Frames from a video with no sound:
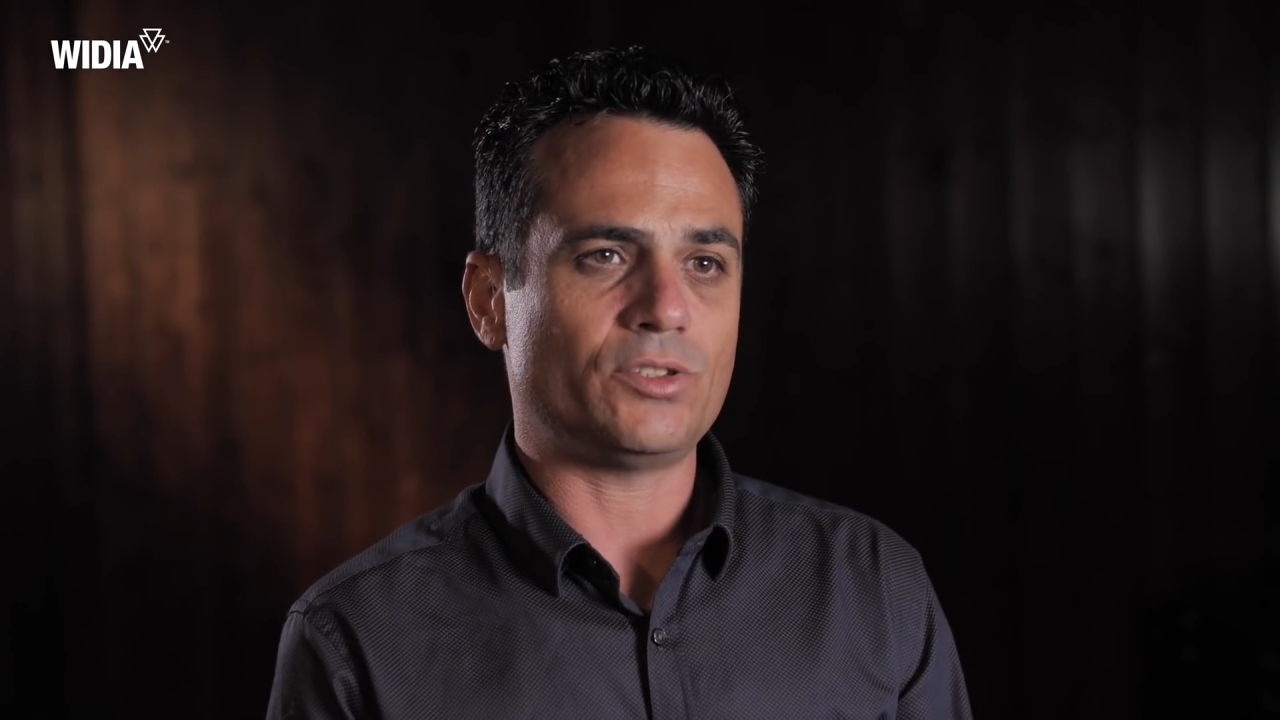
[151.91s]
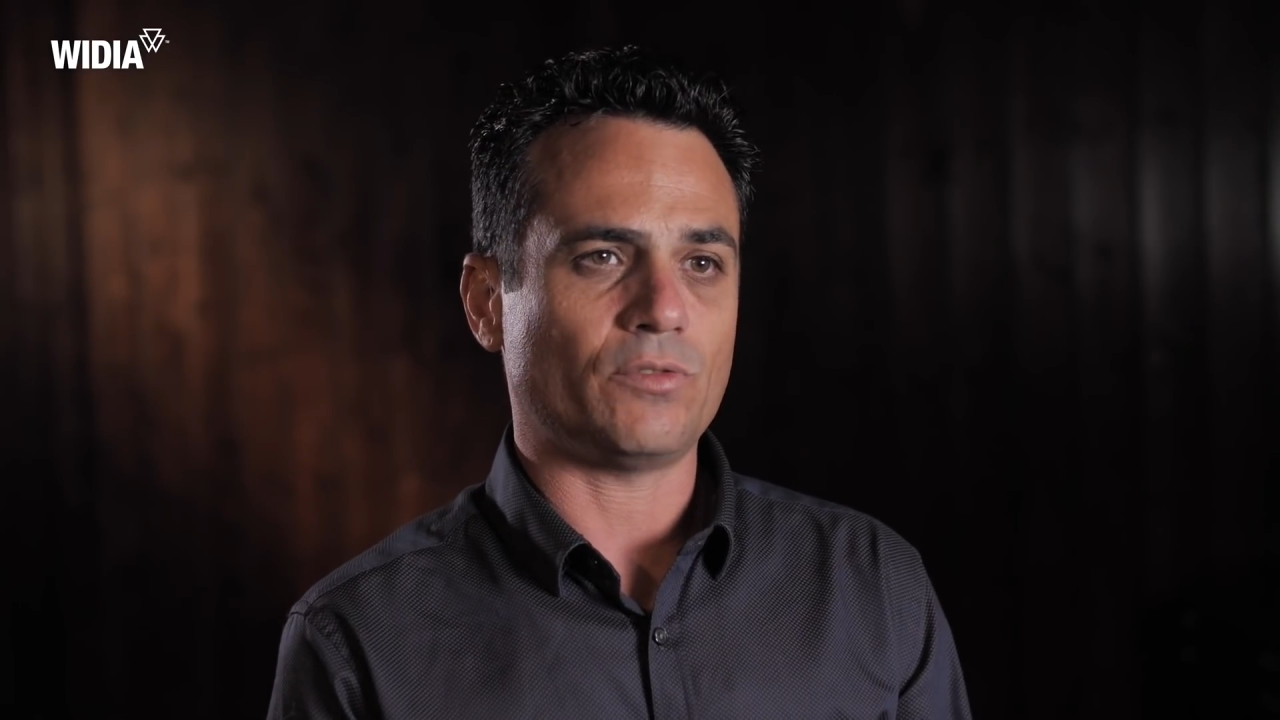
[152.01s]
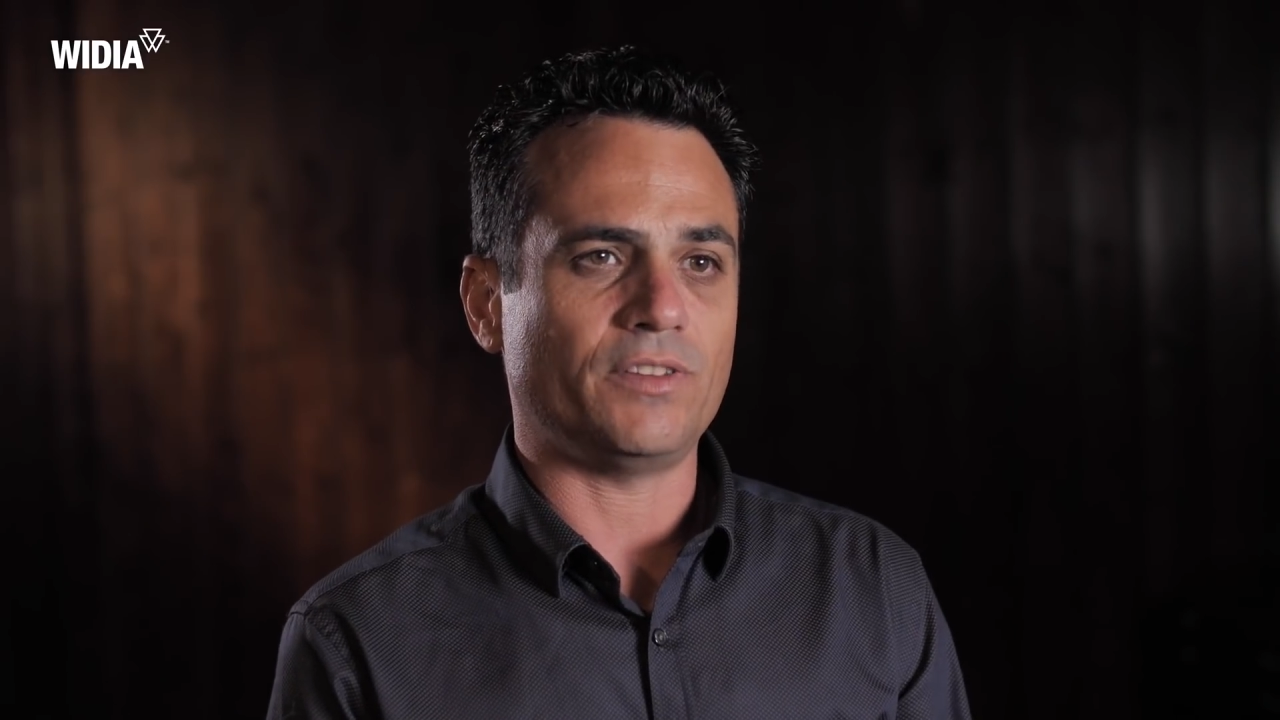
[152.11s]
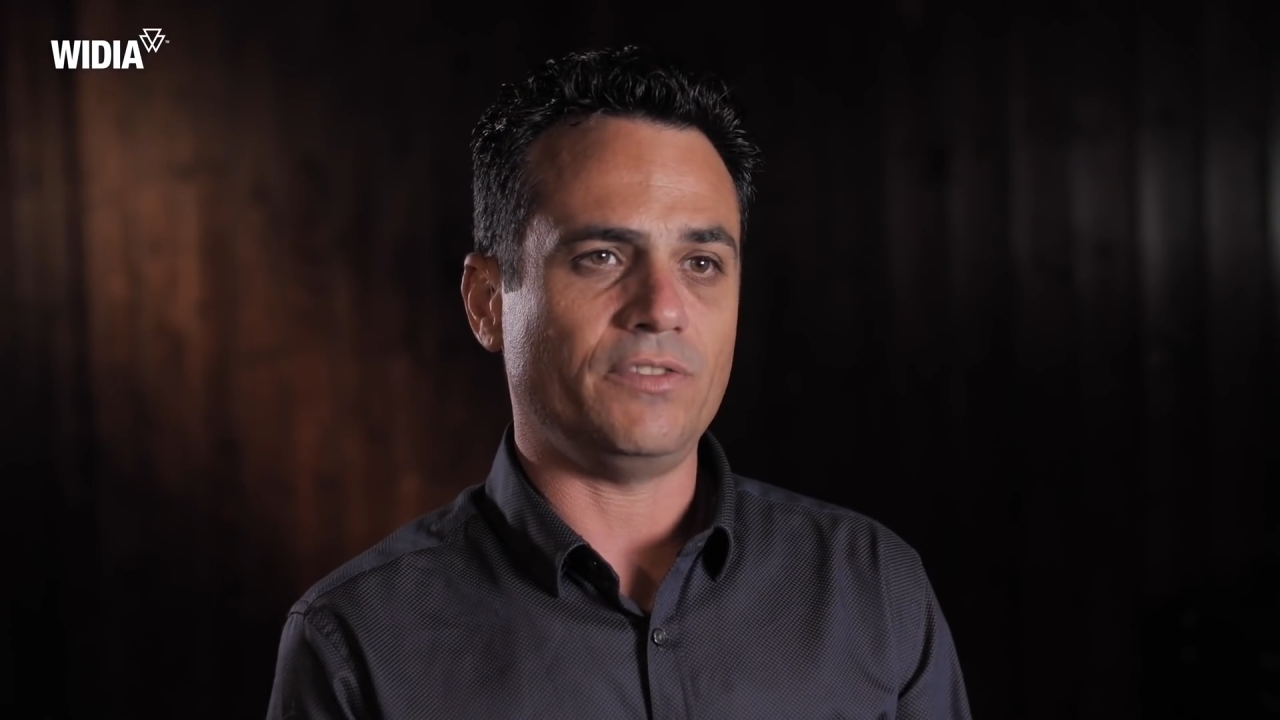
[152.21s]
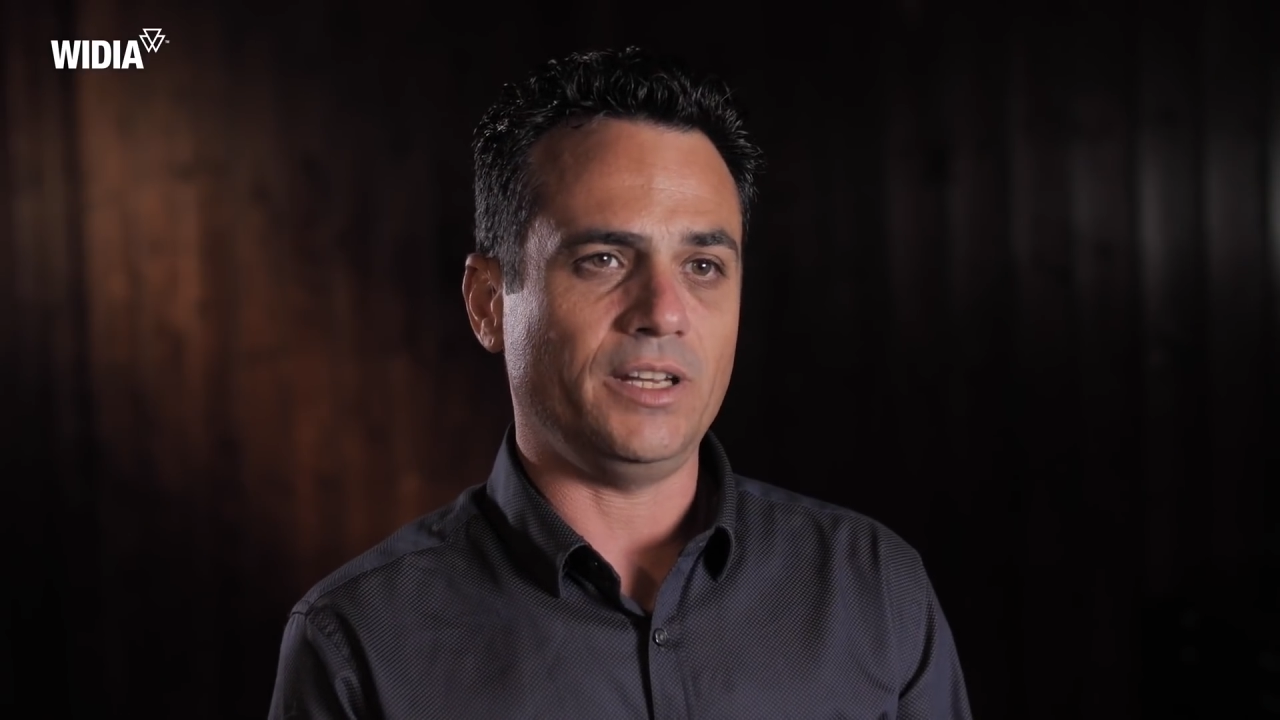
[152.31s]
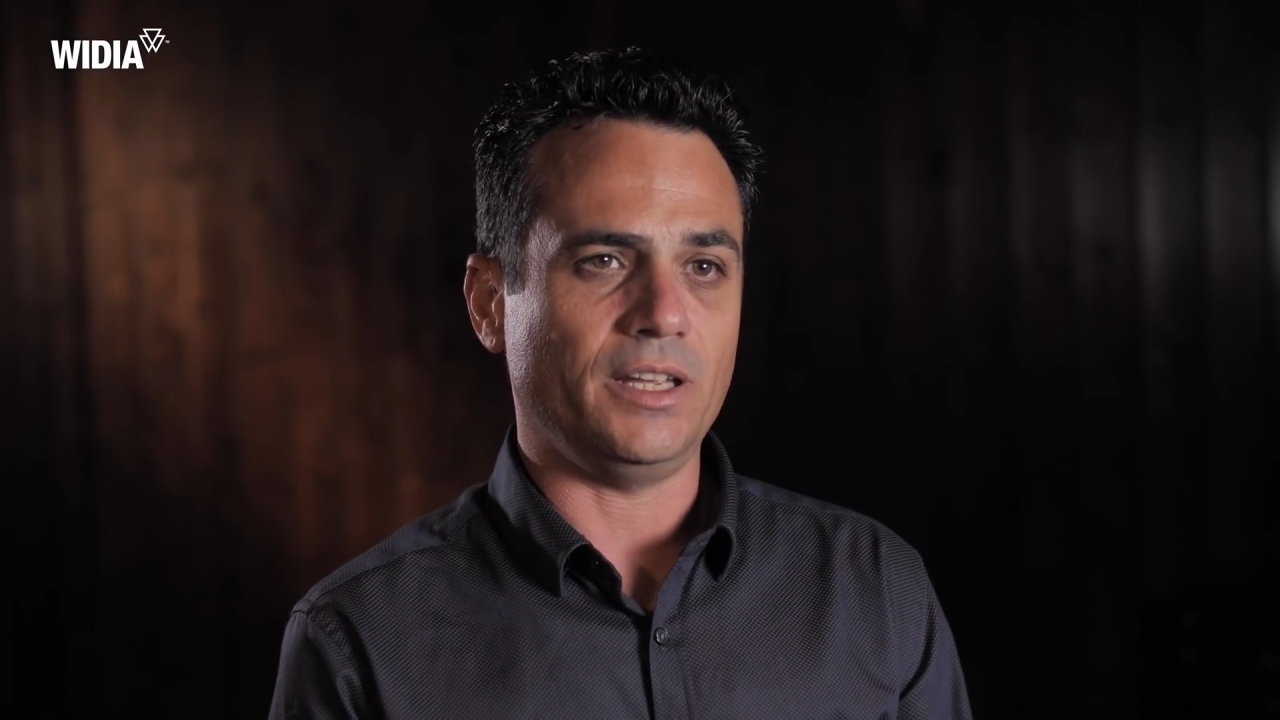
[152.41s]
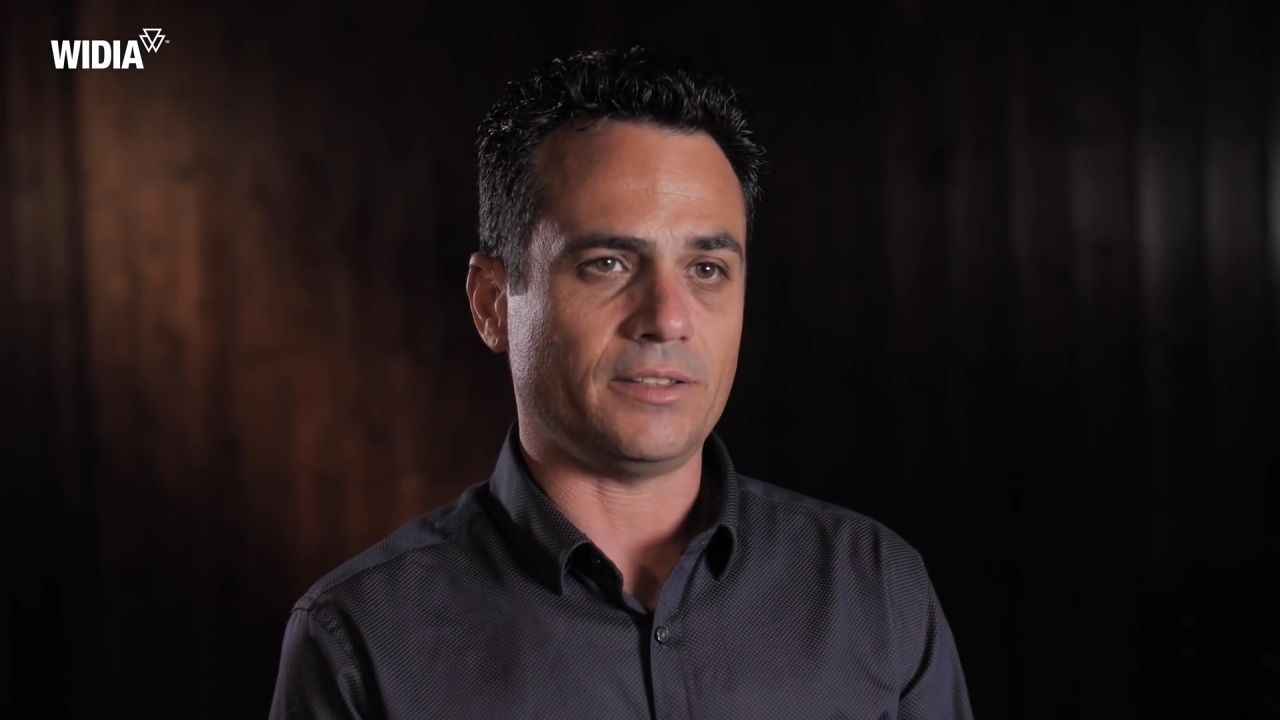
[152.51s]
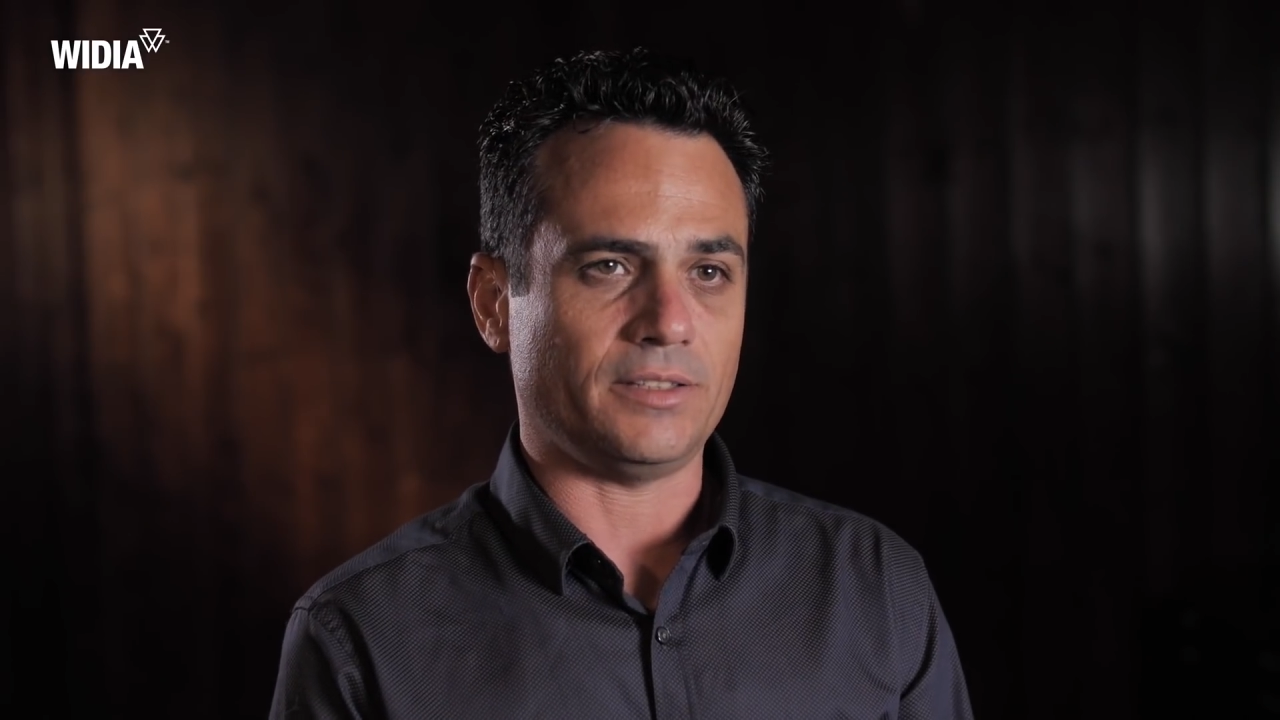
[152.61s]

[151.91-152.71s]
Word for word: of the WIDIA